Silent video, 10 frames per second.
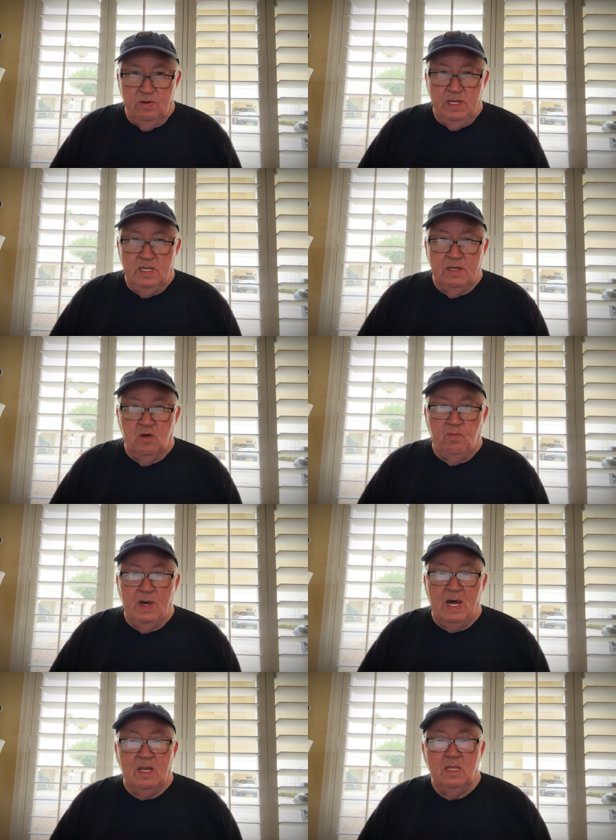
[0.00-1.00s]
you need to know
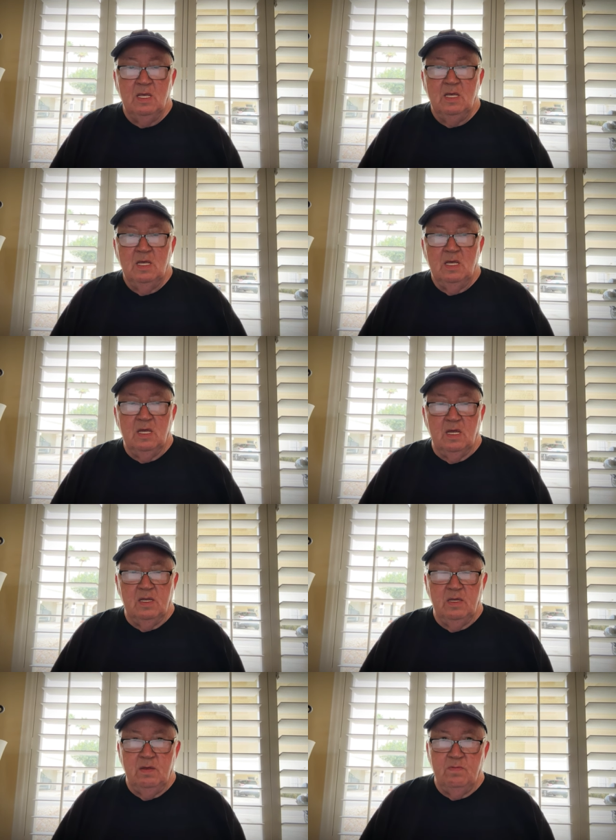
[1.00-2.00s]
about
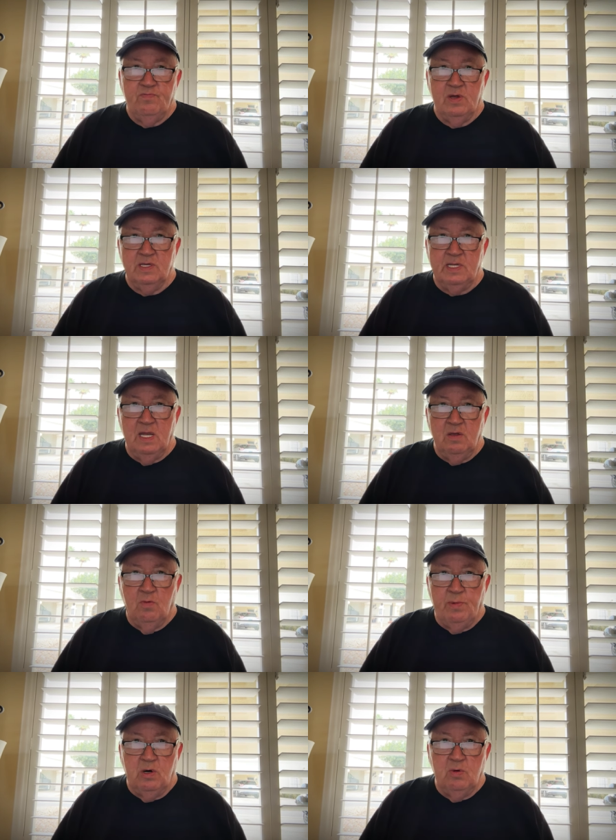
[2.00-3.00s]
um, President
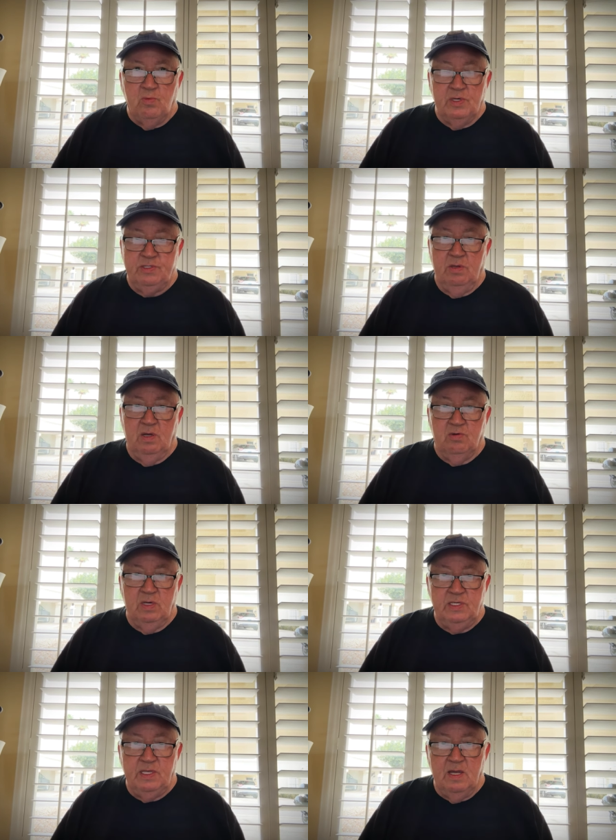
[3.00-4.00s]
Noboa wants to
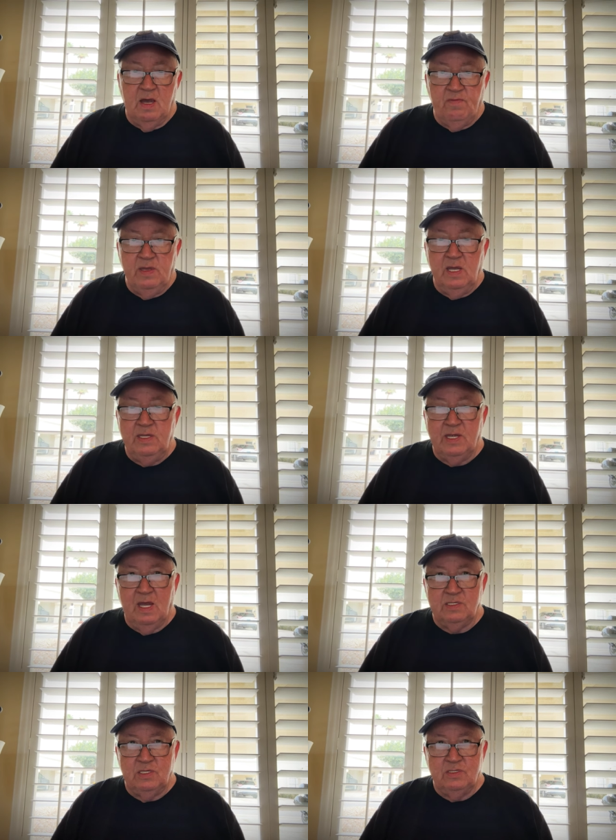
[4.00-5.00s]
increase the IVA
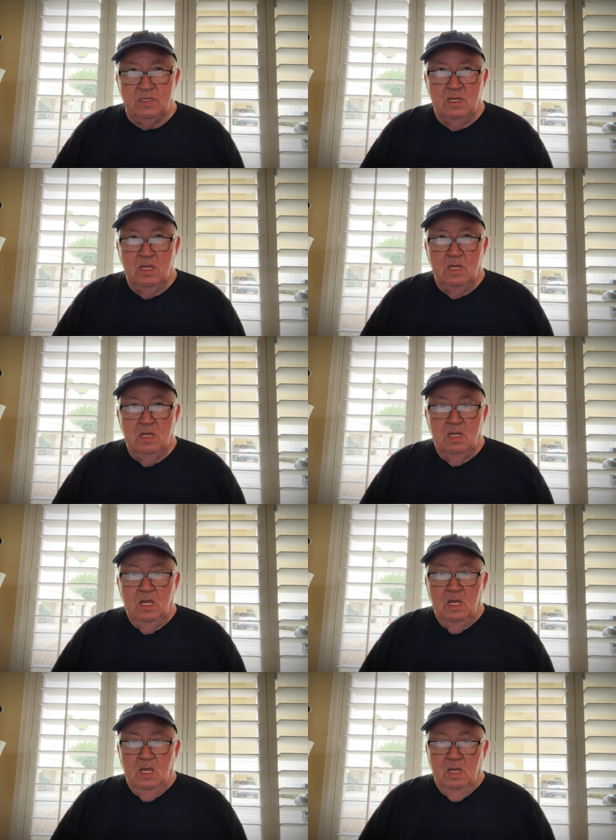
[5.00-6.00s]
taxes
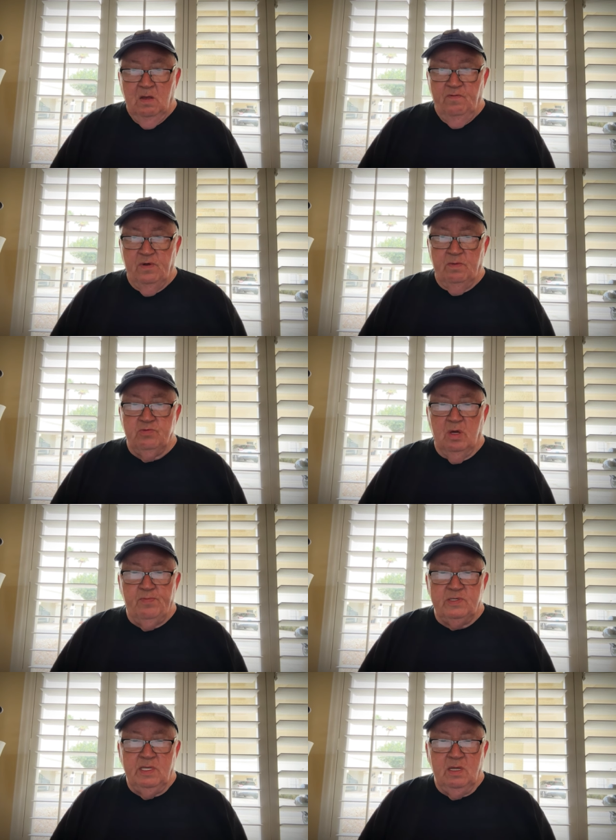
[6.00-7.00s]
from
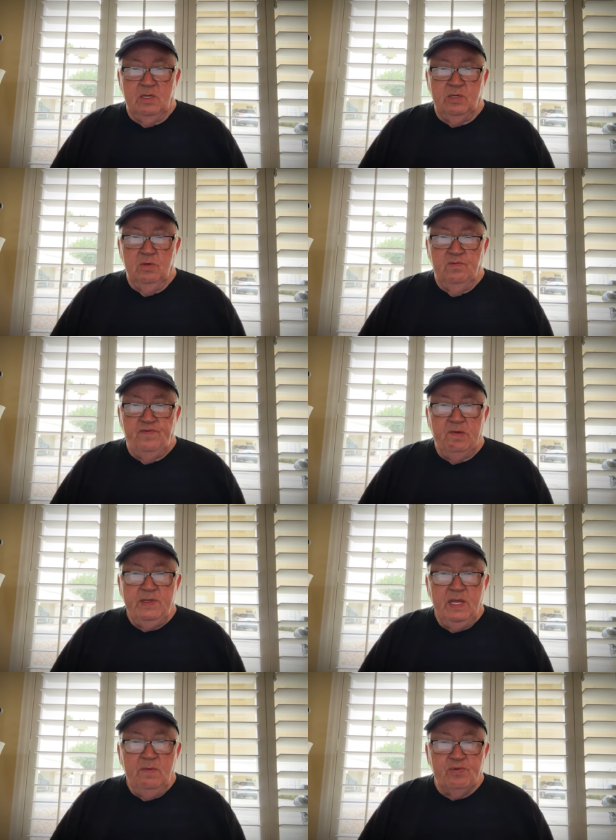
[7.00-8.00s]
12% to
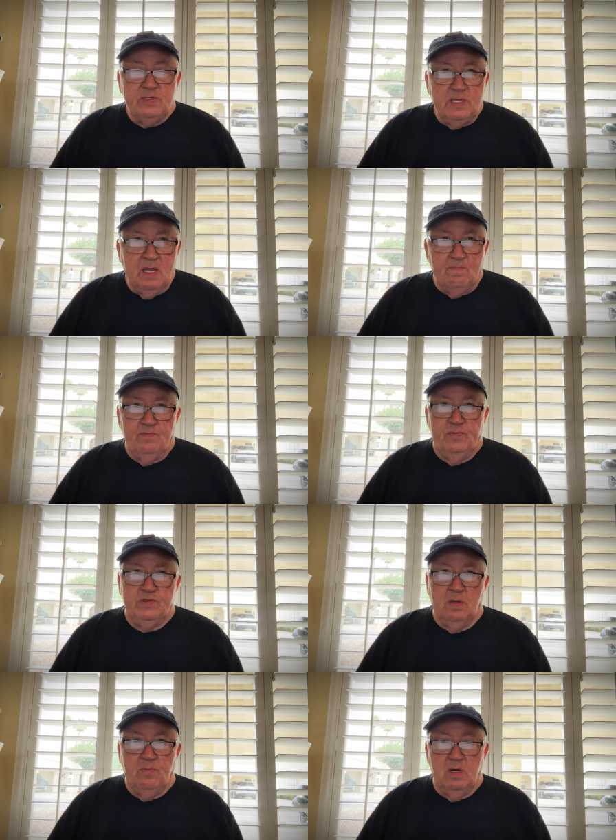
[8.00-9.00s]
15%.
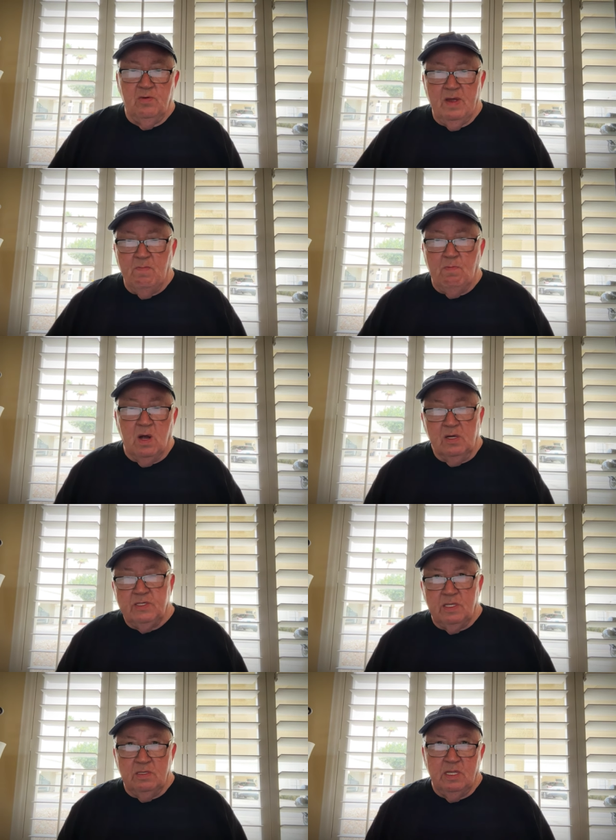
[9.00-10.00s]
Somewhere around
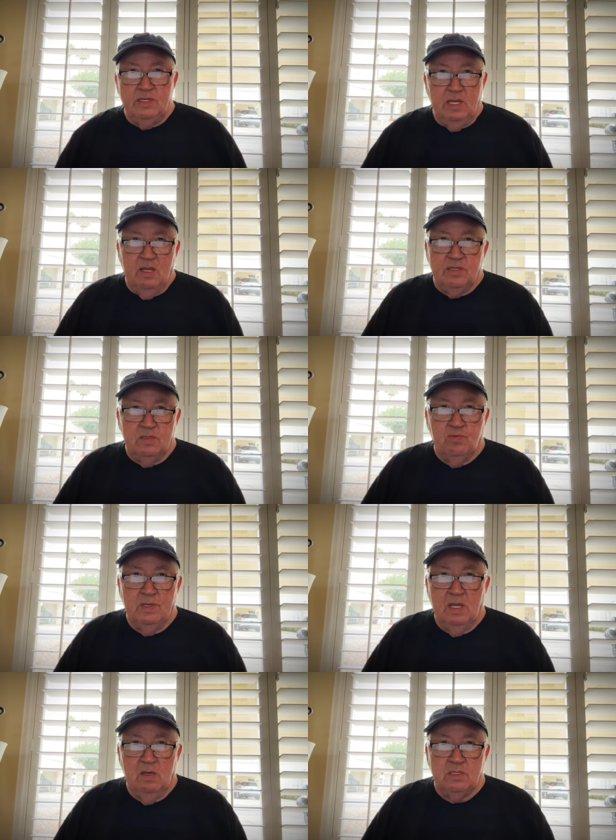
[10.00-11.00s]
March the 10th is
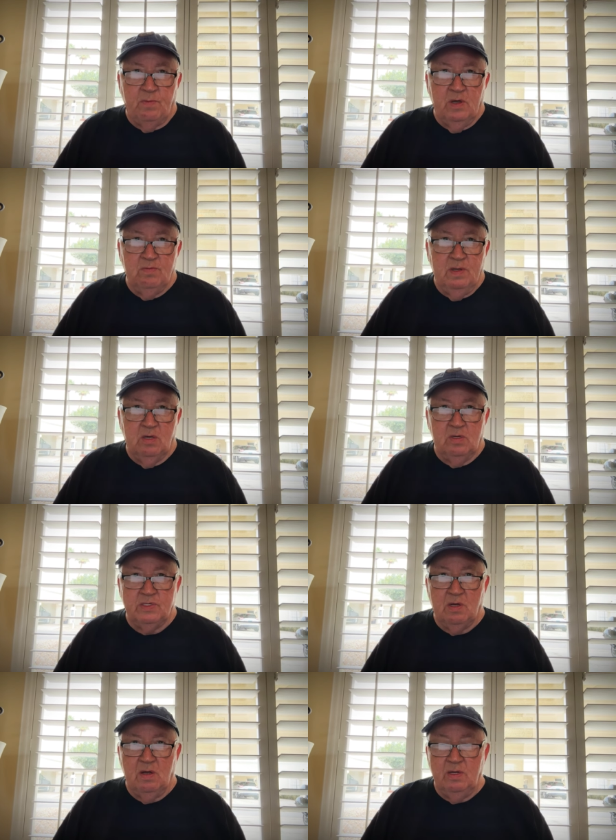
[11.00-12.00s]
when they are supposedly going to
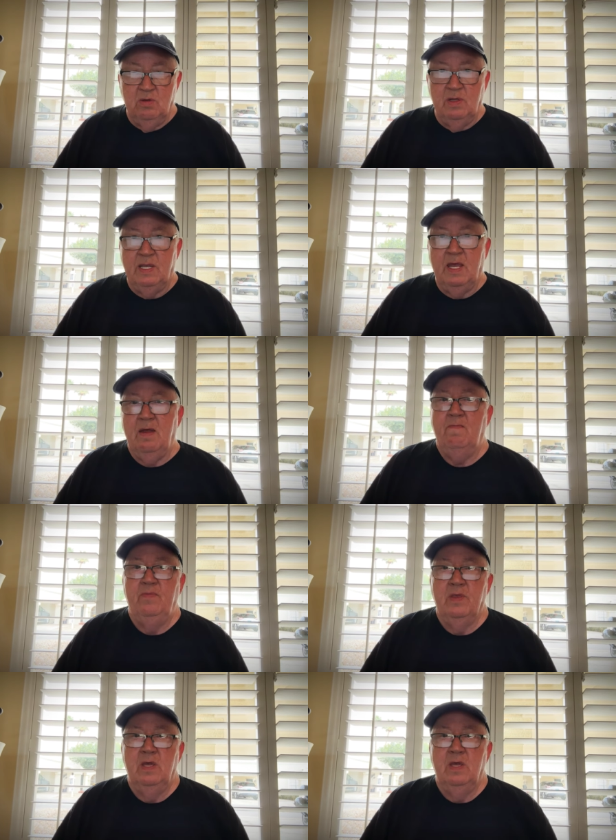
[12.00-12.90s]
start doing that.